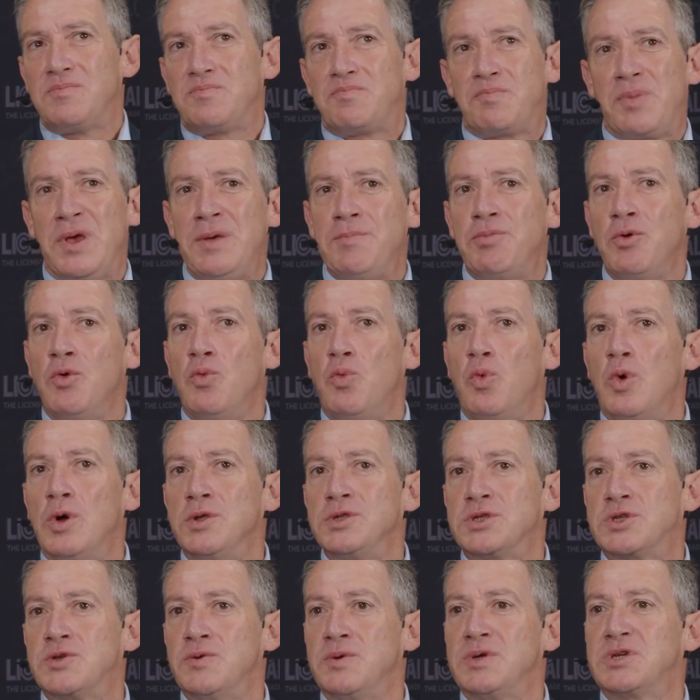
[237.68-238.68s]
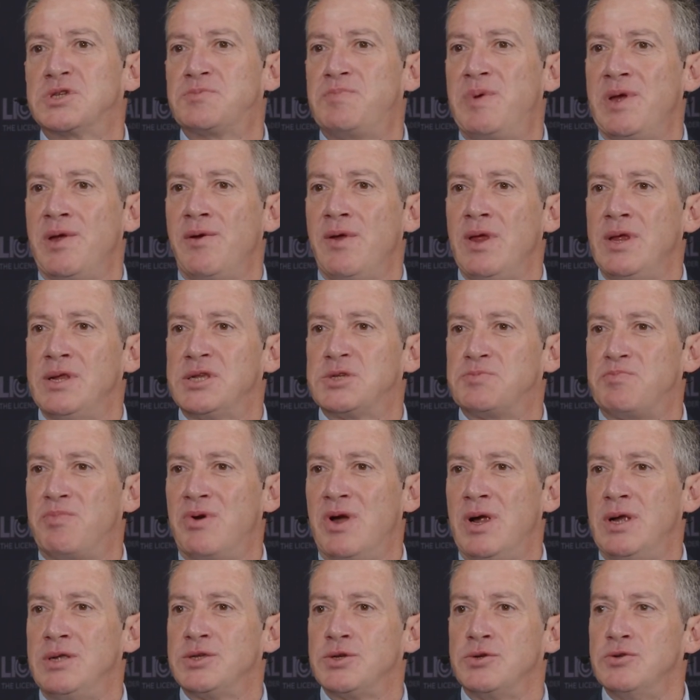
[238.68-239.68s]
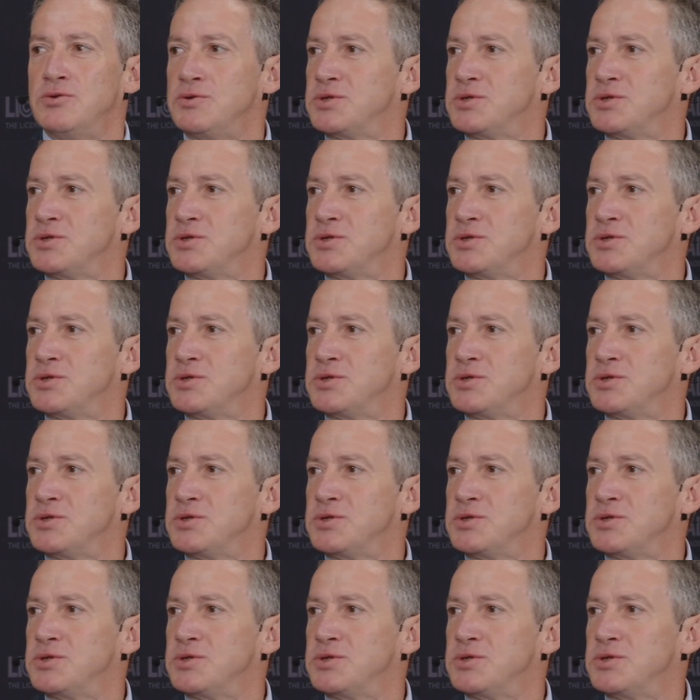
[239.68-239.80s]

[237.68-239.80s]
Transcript: People want to experience brands on all